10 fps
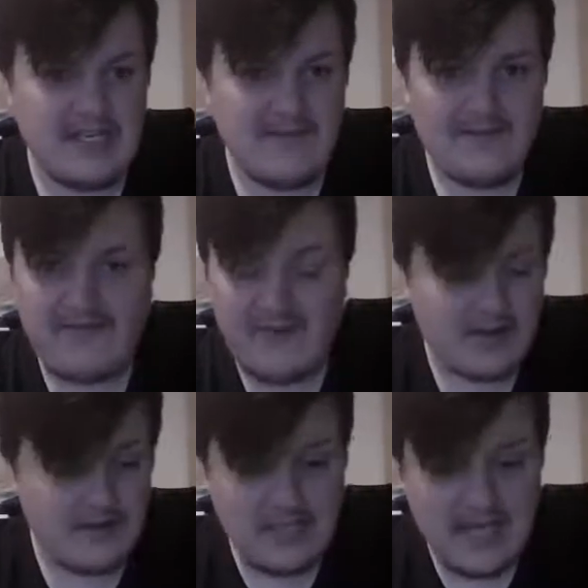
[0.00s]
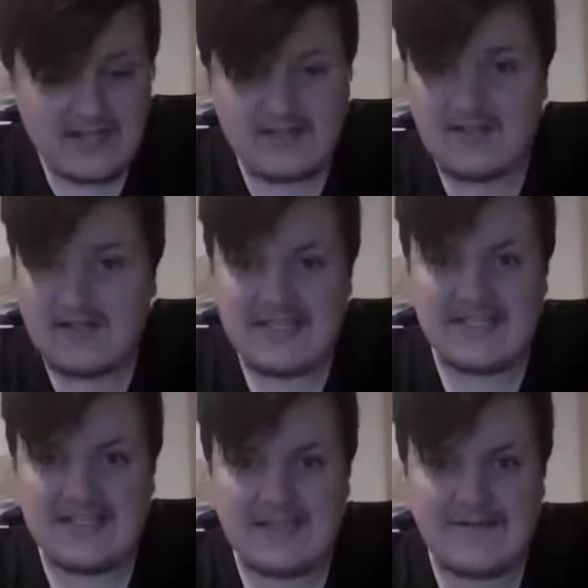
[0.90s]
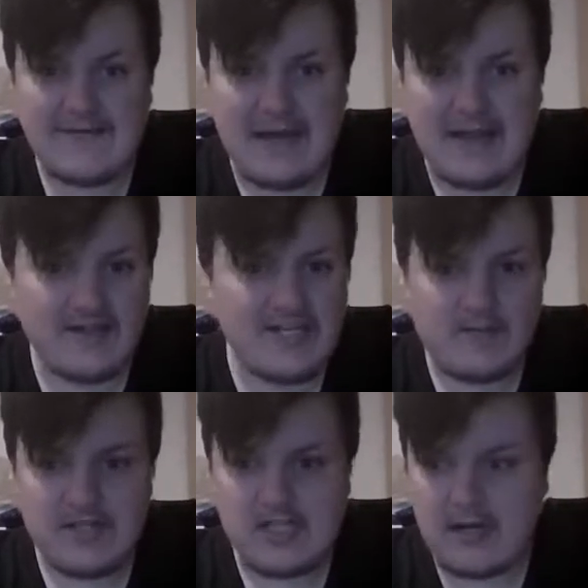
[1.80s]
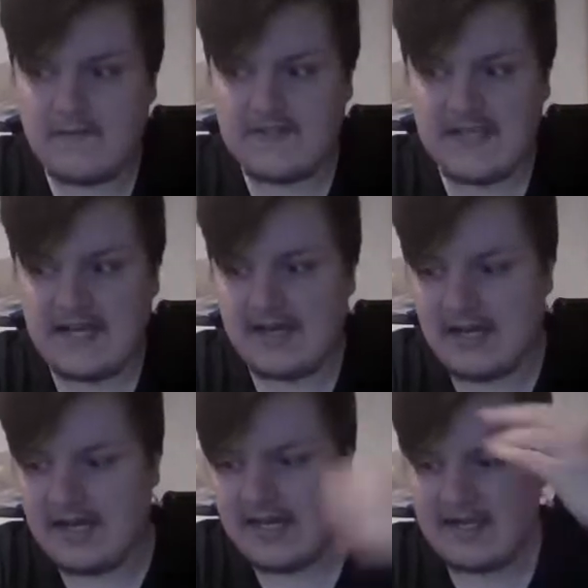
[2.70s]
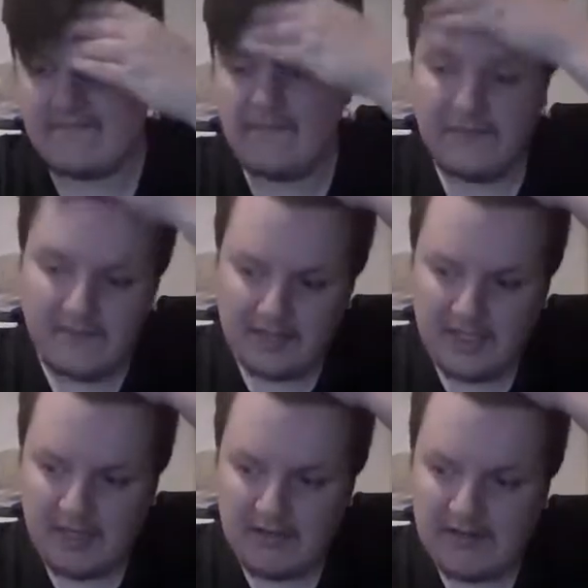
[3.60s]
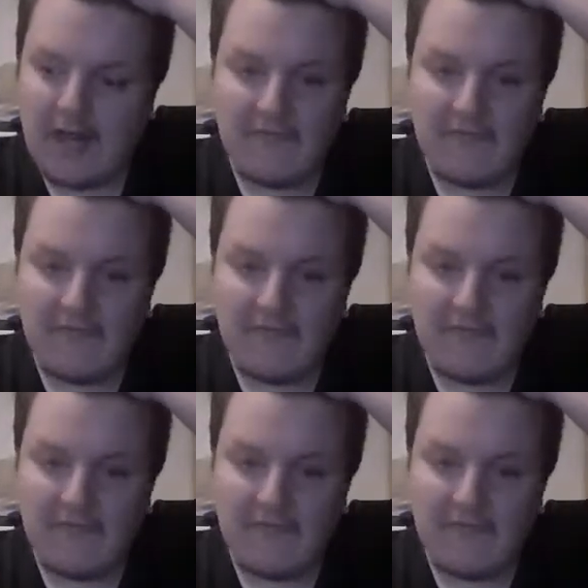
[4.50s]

Fuck, yeah, just listen to Elegy by Shadow of Intent. I you know, it, I'm